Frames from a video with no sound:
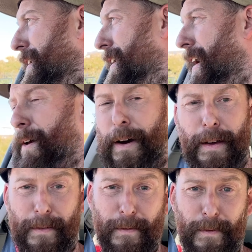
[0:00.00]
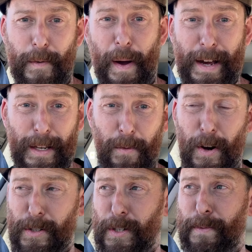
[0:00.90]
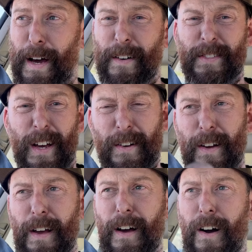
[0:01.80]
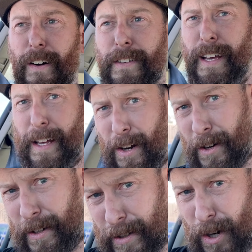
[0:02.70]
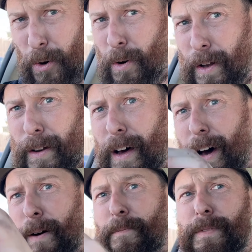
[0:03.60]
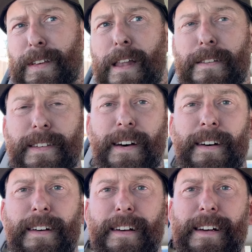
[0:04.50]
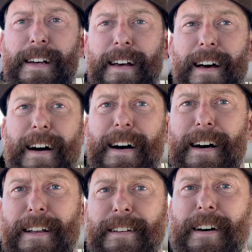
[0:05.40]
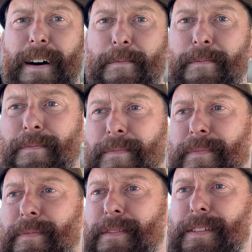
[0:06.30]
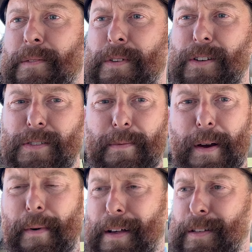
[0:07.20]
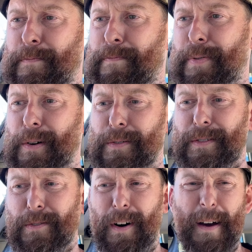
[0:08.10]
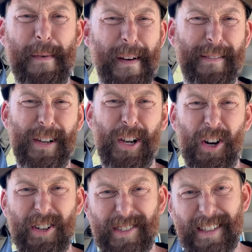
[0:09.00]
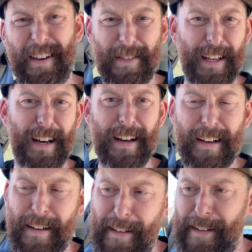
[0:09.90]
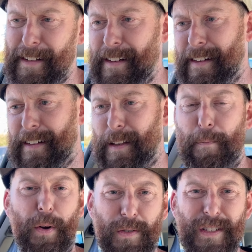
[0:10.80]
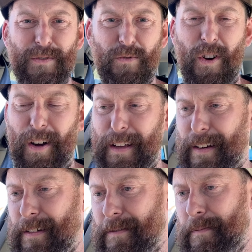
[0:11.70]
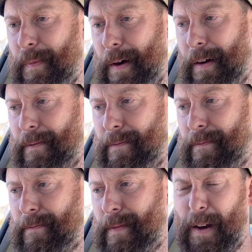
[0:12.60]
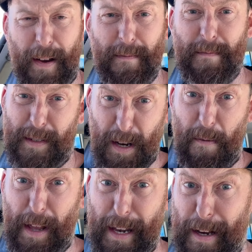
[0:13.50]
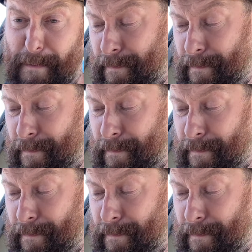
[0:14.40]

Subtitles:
Anyway, we're back at the workshop now, so I'm going to take a look at this coolant sensor and see if we can do something about this boost, or have me have a look and see if the boost is right. But anyway, let's get on with that now.